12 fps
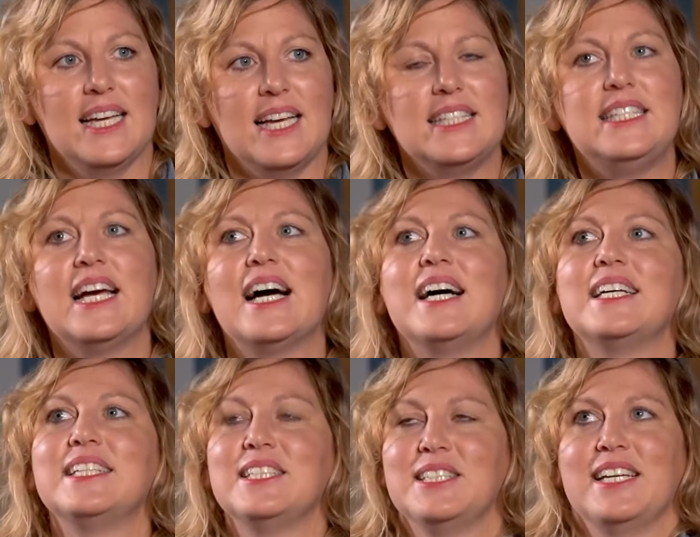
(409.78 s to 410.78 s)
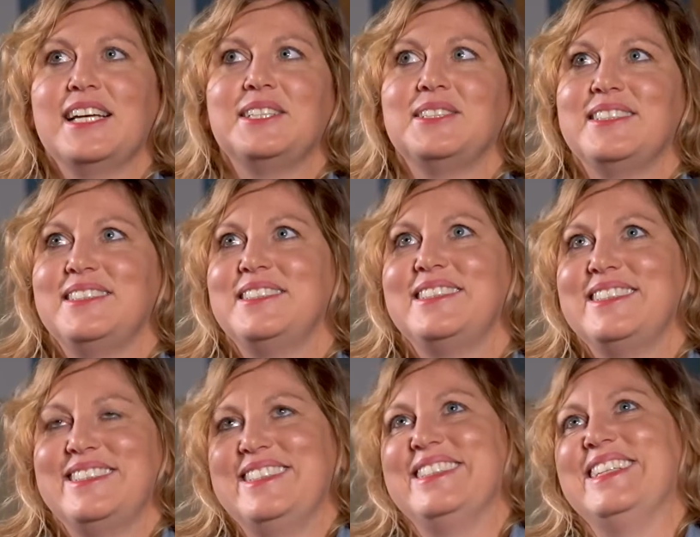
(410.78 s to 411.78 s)
Yeah, and
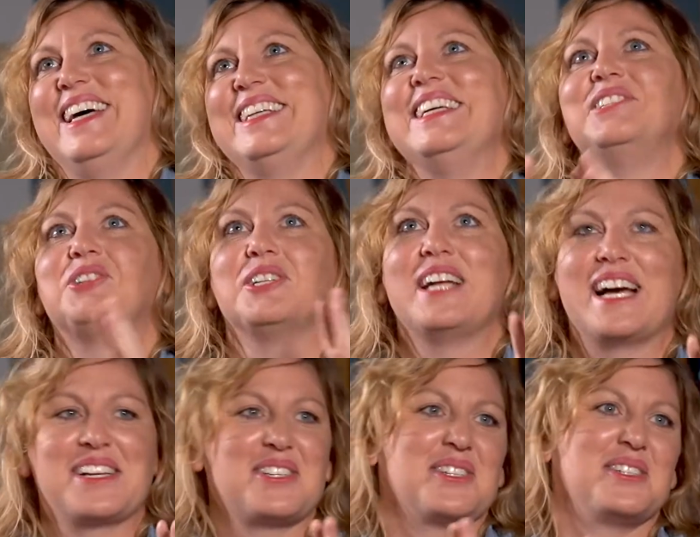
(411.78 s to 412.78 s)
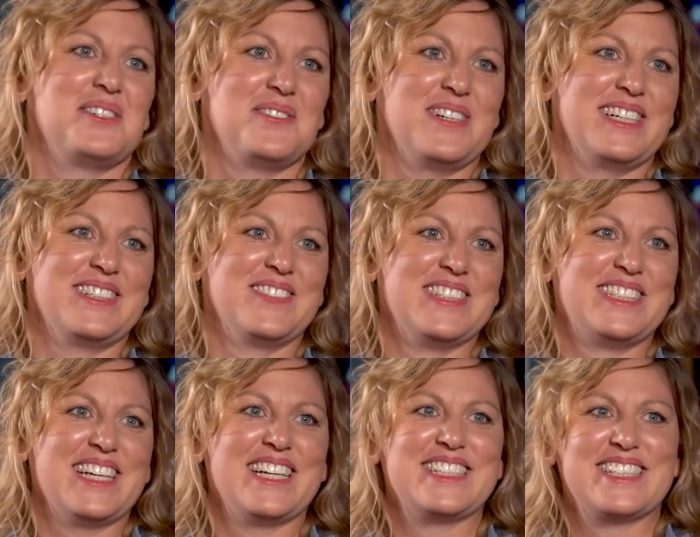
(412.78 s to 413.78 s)
an international one, which
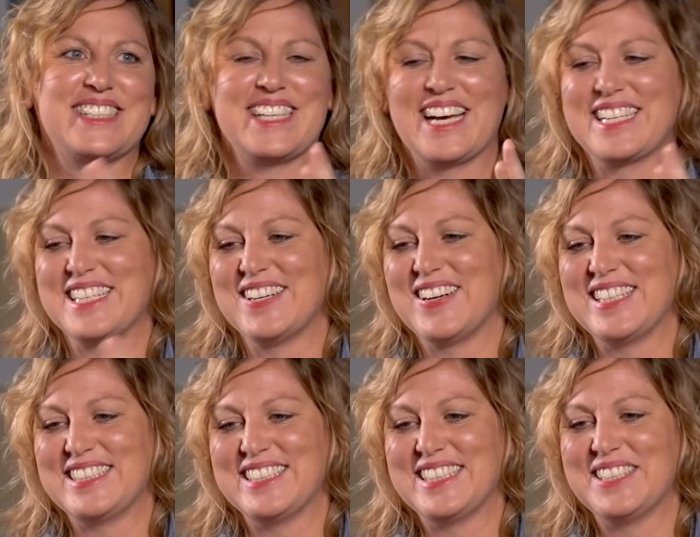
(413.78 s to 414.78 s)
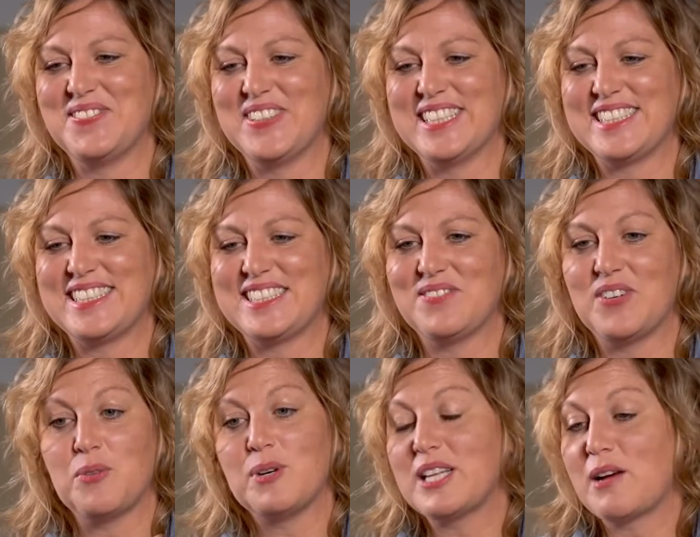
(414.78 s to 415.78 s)
I just had no idea.
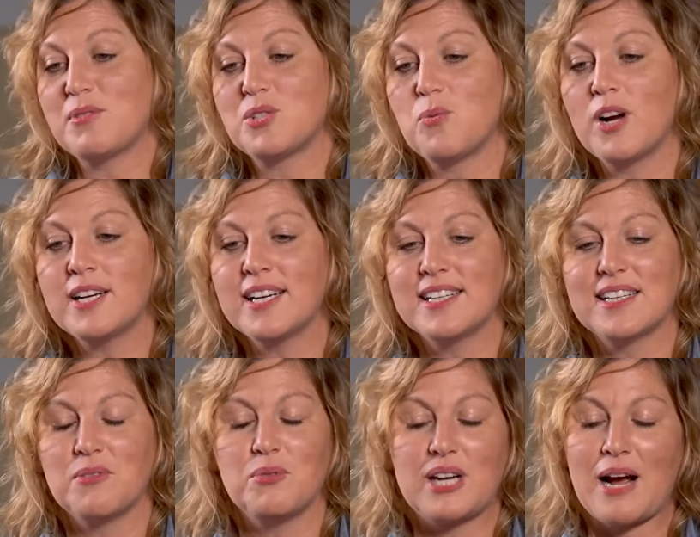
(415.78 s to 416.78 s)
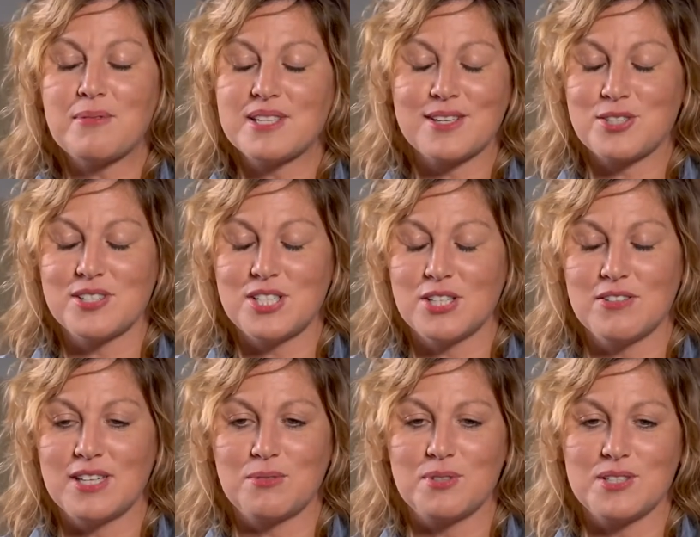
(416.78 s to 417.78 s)
But when I was working, what I was actually
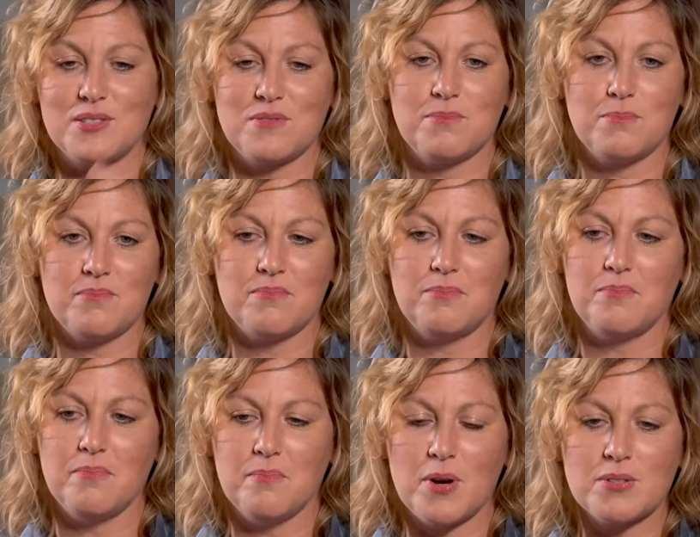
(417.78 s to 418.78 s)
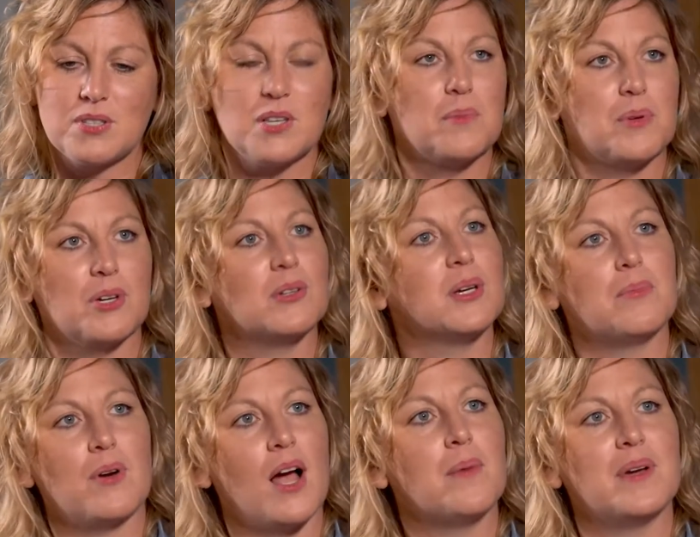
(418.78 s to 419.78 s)
doing was mostly purely
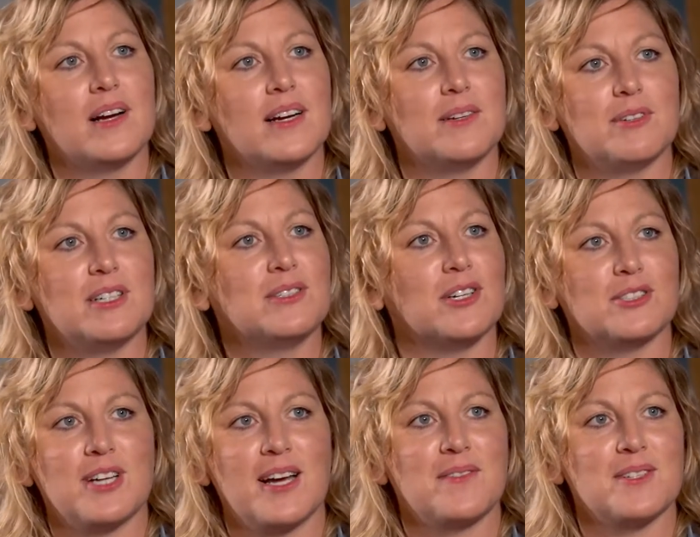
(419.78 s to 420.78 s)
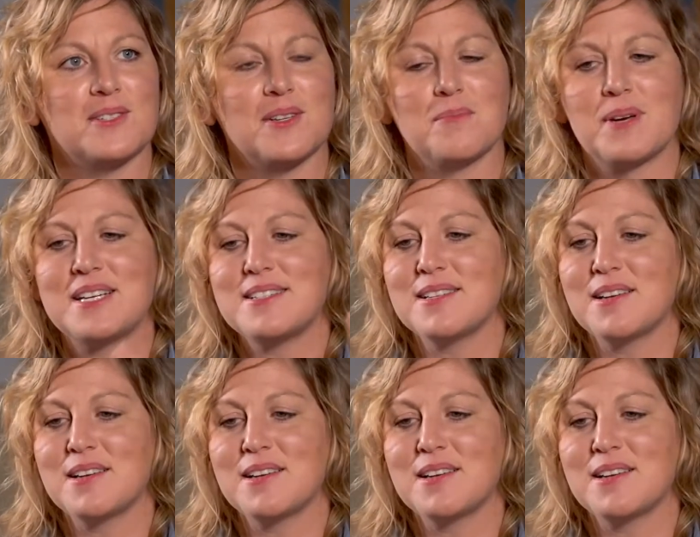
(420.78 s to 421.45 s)
primary research. I had this amazing